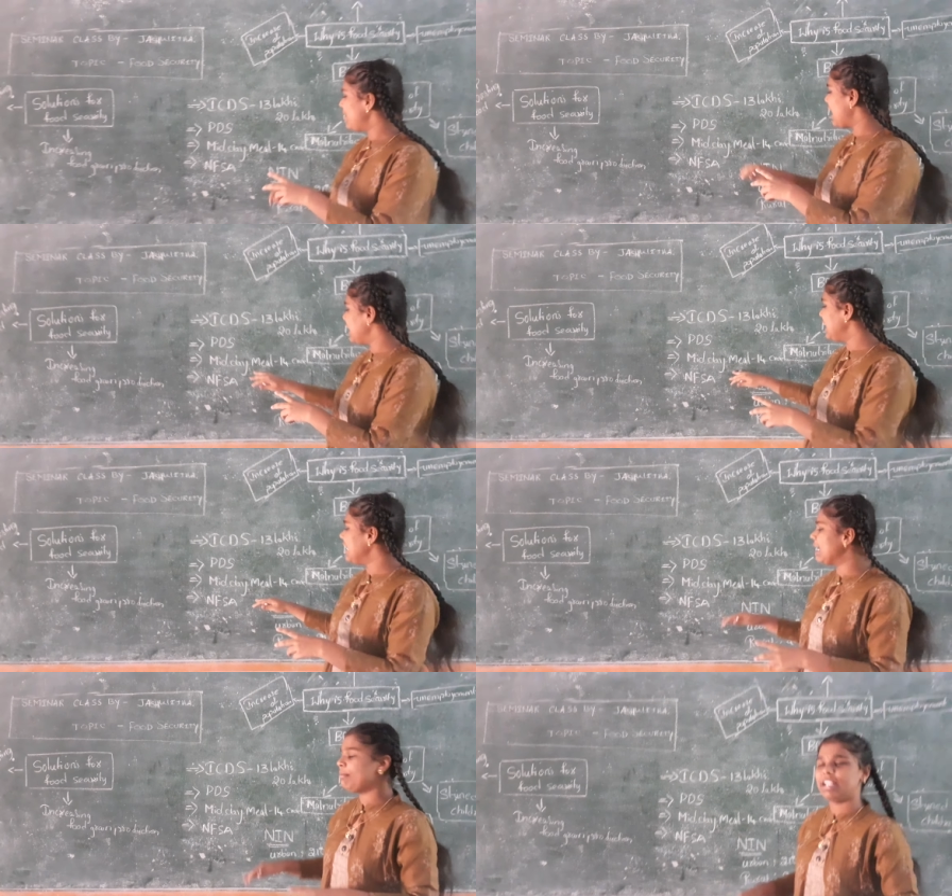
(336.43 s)
are
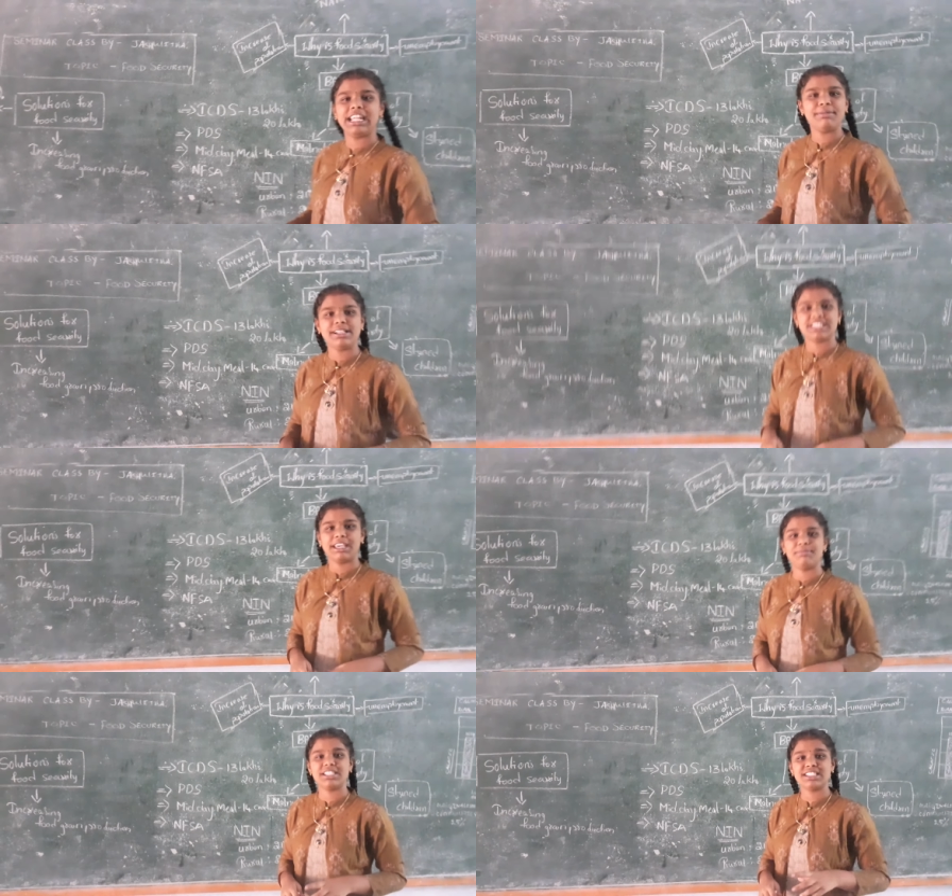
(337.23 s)
eating in midday meal
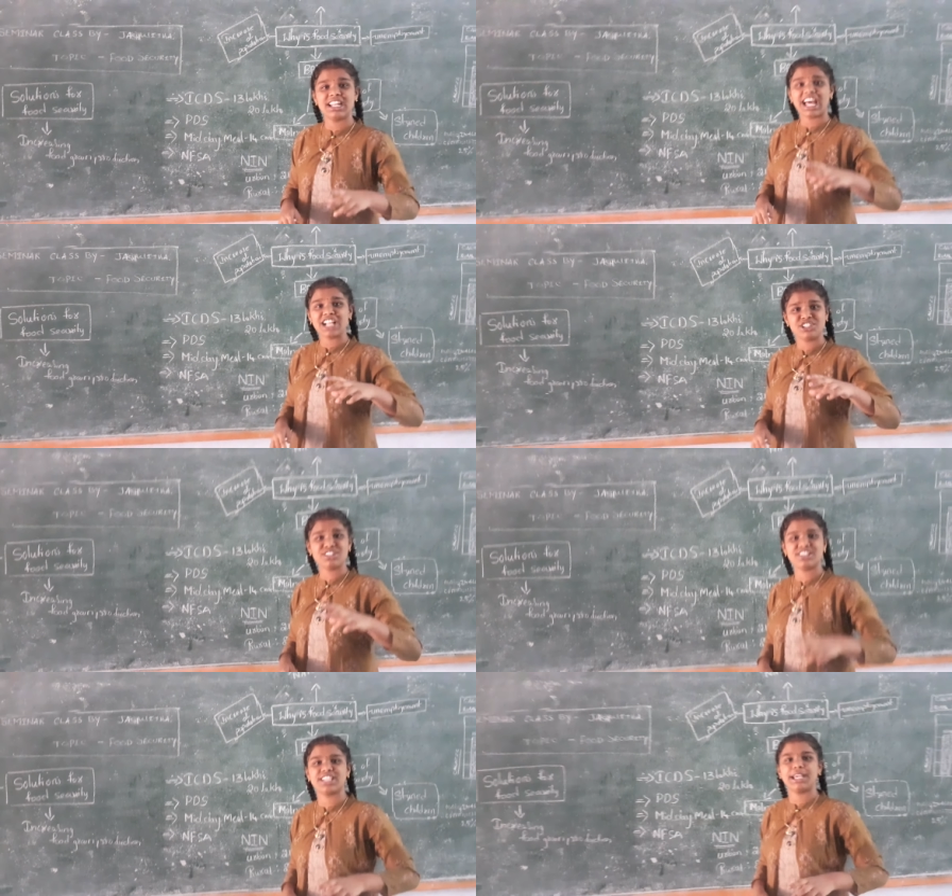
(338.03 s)
scheme. This is the largest
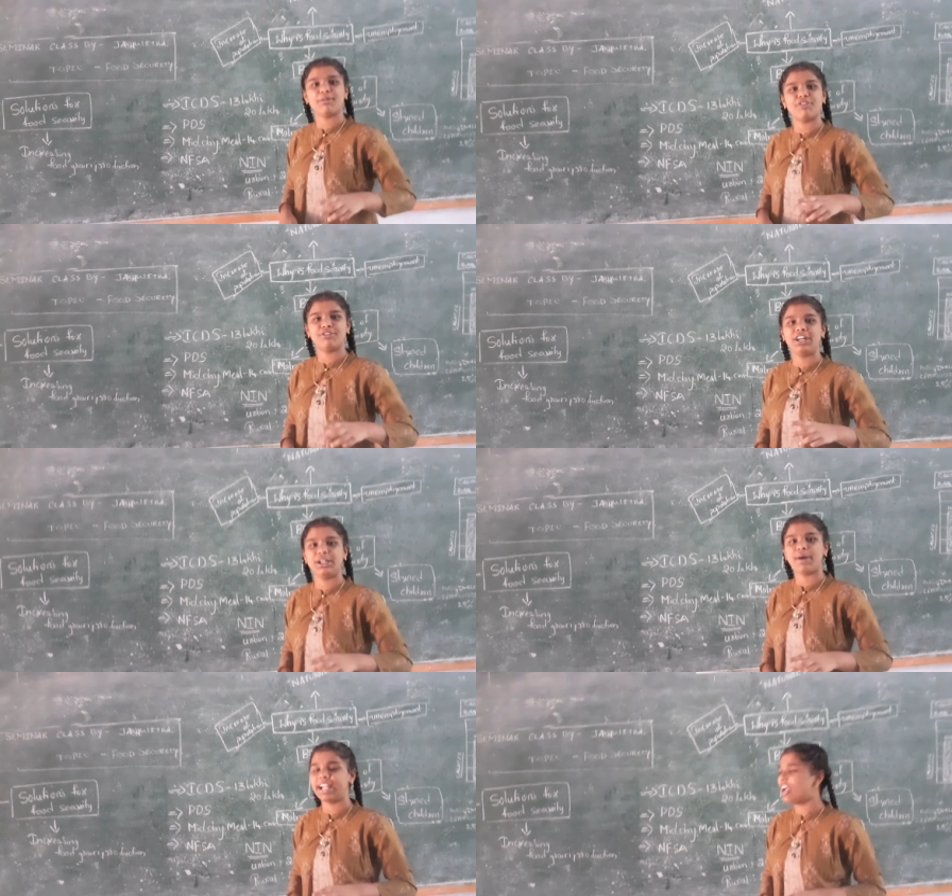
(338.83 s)
scheme of
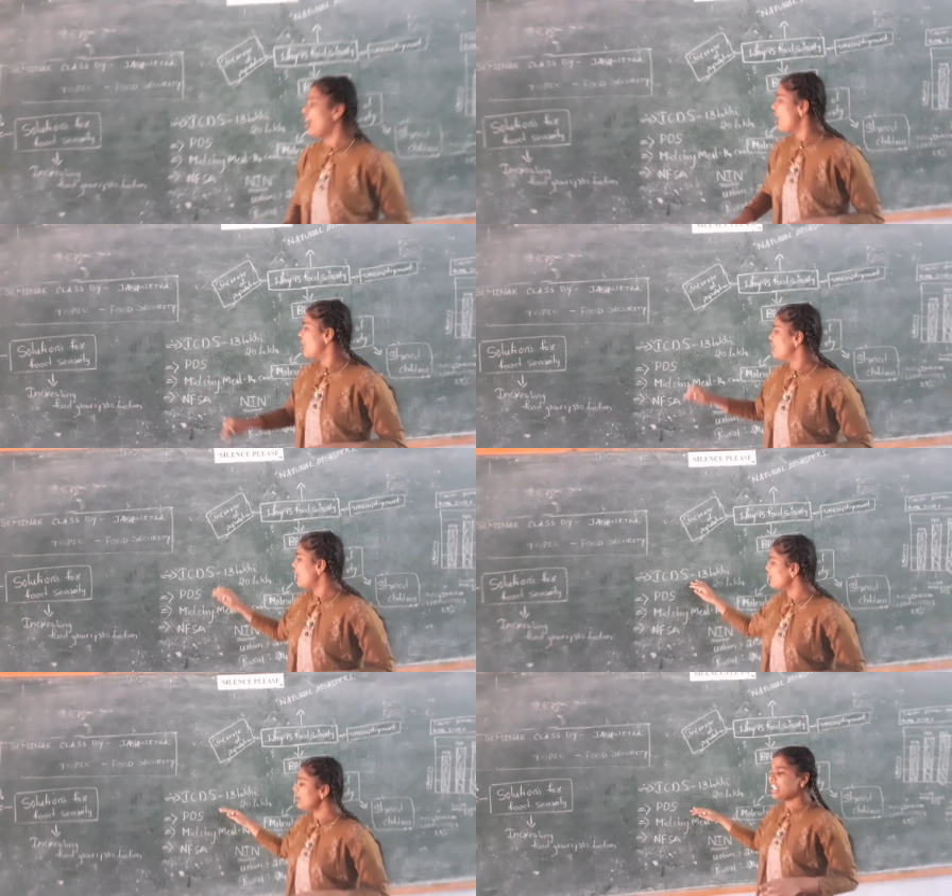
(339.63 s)
worldwide.
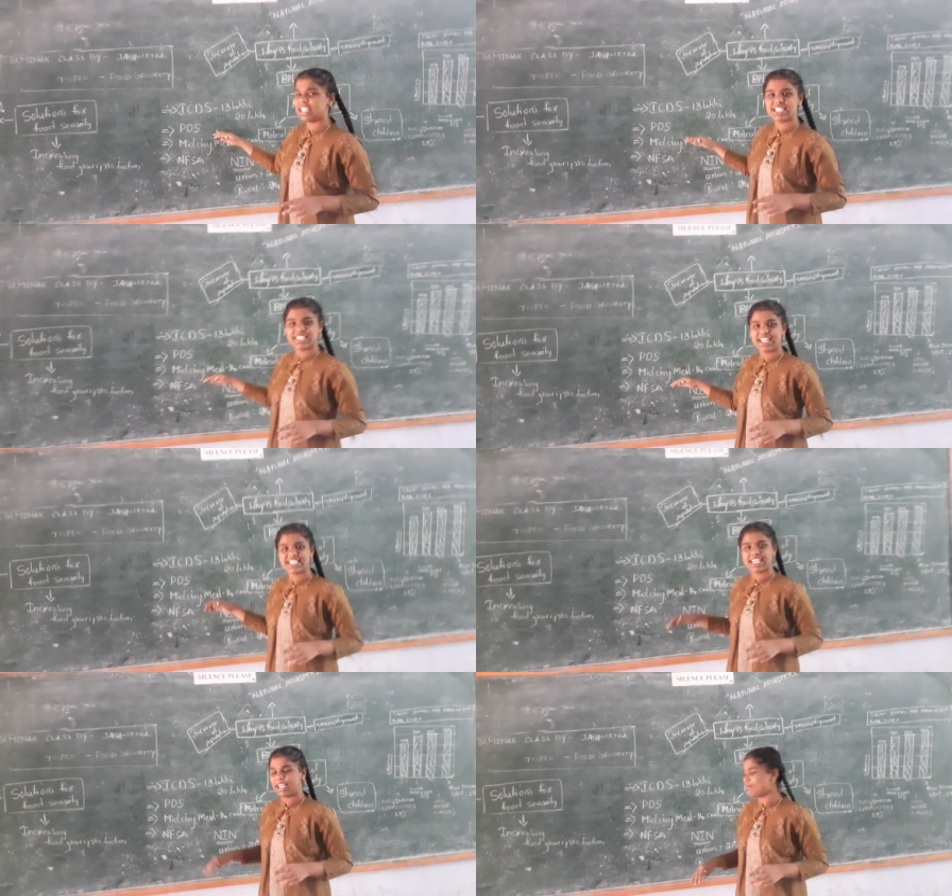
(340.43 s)
Not only these three
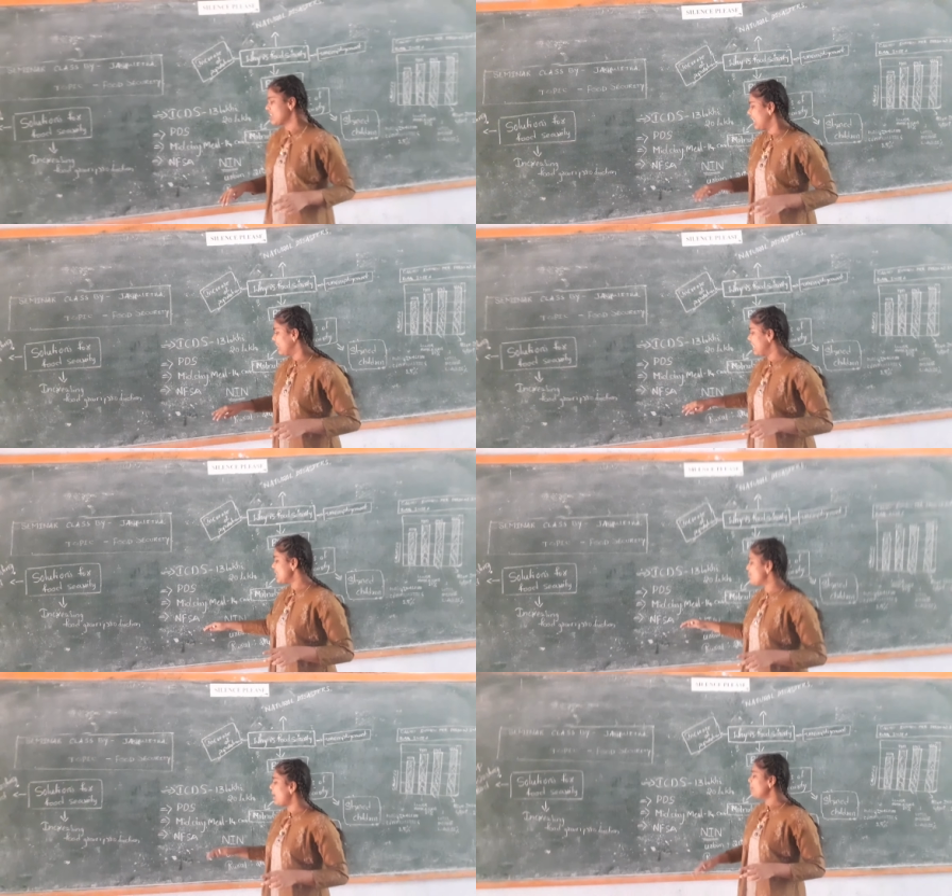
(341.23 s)
schemes, there is one